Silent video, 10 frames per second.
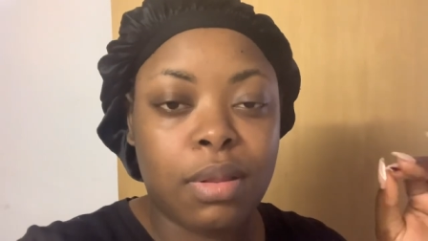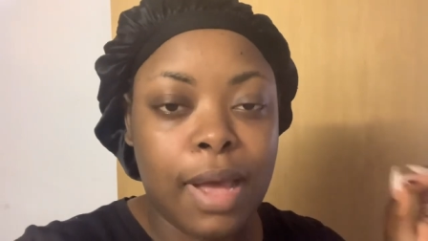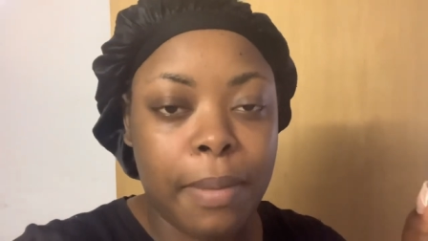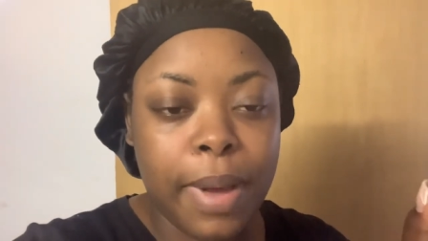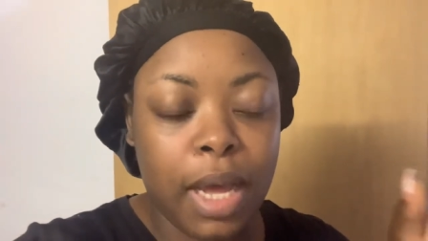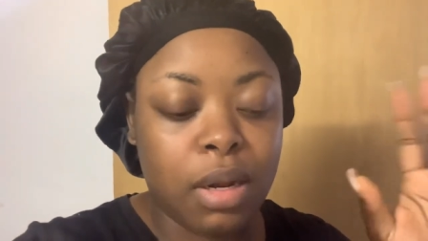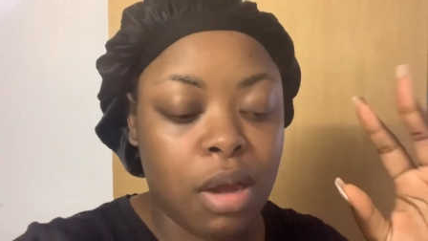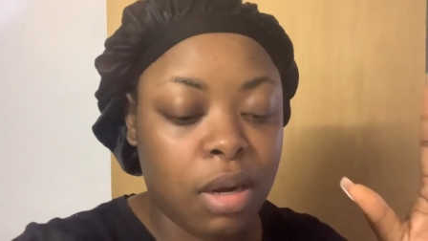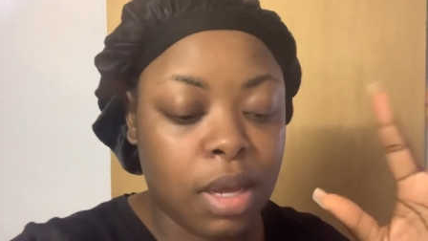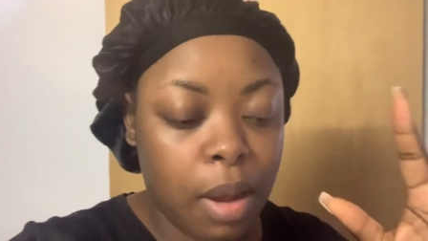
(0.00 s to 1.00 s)
that bad
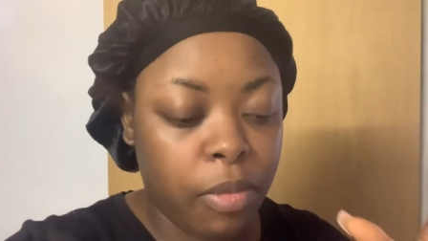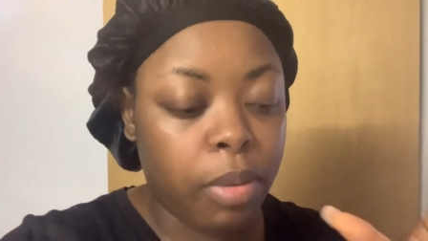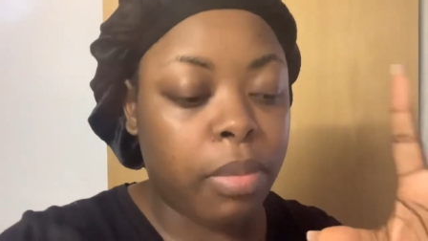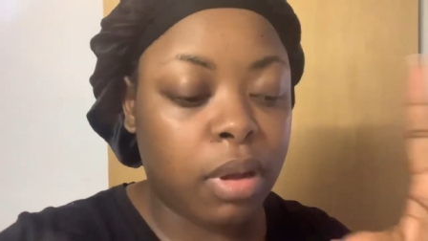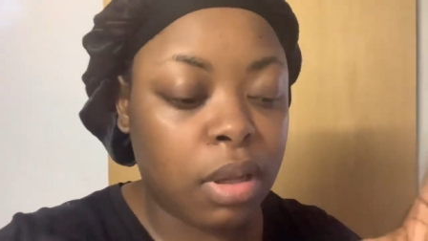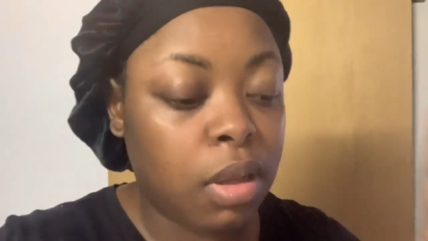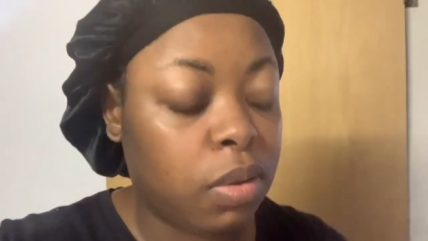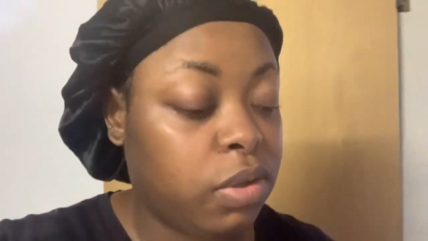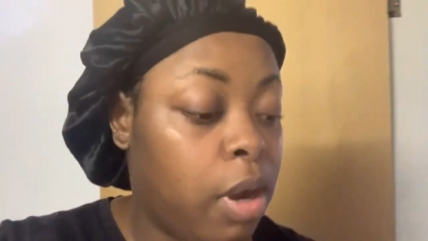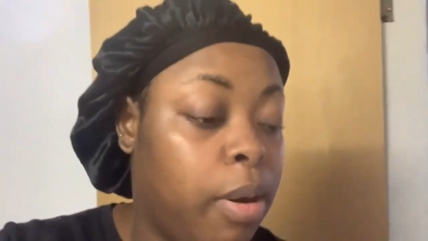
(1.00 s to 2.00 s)
on camera but it
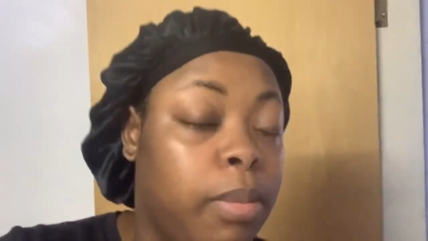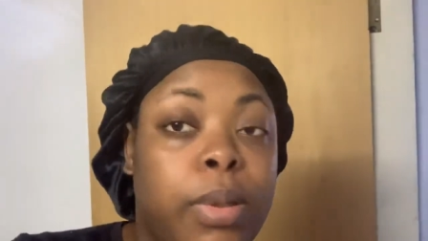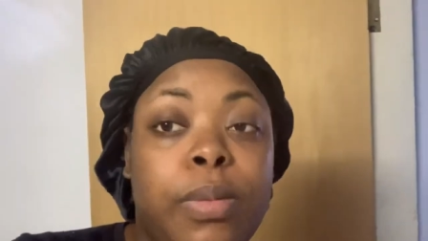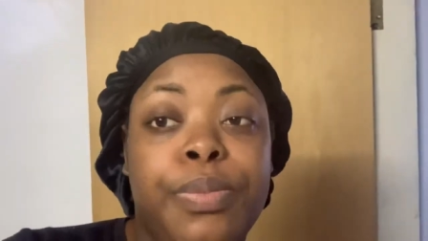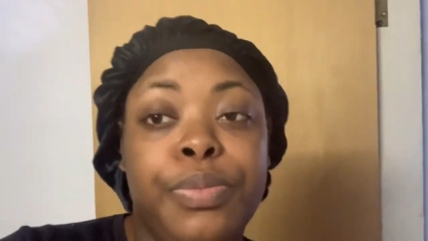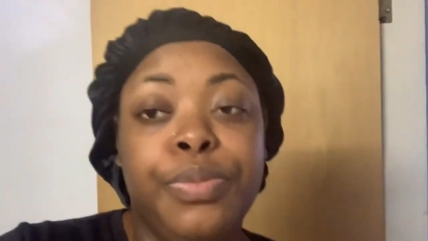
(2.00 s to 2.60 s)
looks horrible